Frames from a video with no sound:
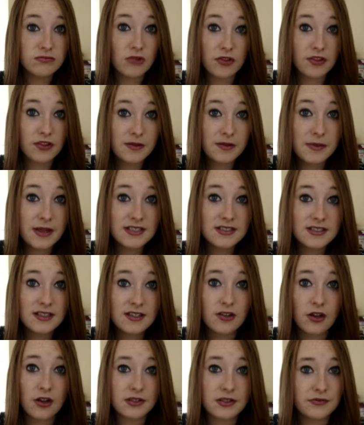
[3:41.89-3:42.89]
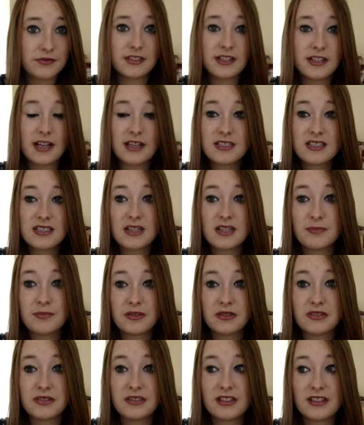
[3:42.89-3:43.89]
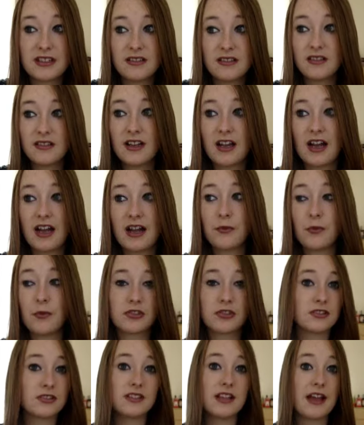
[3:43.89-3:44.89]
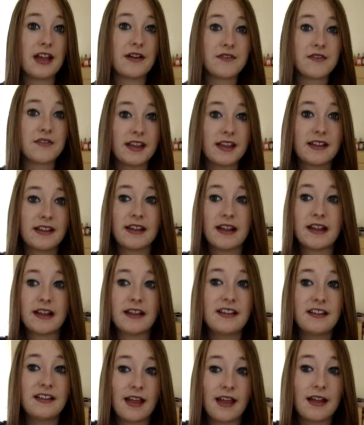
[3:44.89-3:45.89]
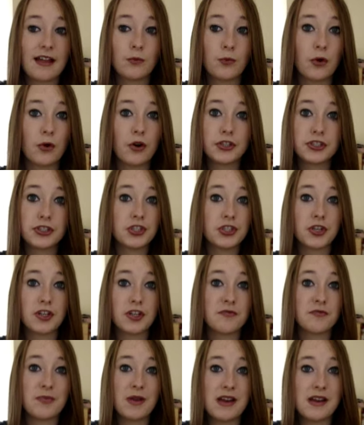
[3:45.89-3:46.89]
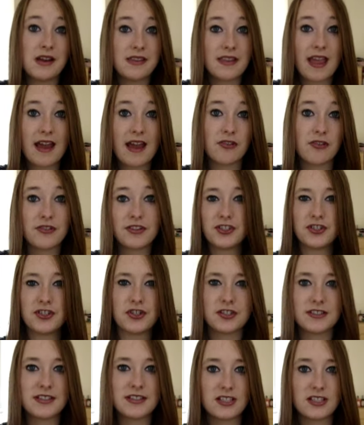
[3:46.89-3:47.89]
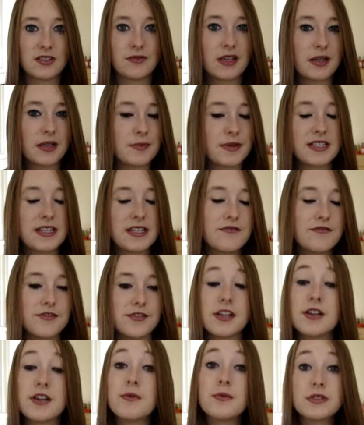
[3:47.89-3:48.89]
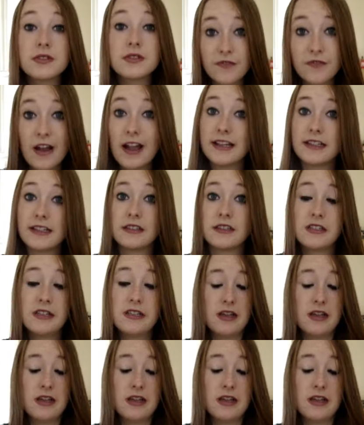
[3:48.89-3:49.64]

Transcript: Nothing amazing, nothing fantastic, but I wasn't left thinking that word shouldn't have been in there or they should have said something a bit different. It was fine.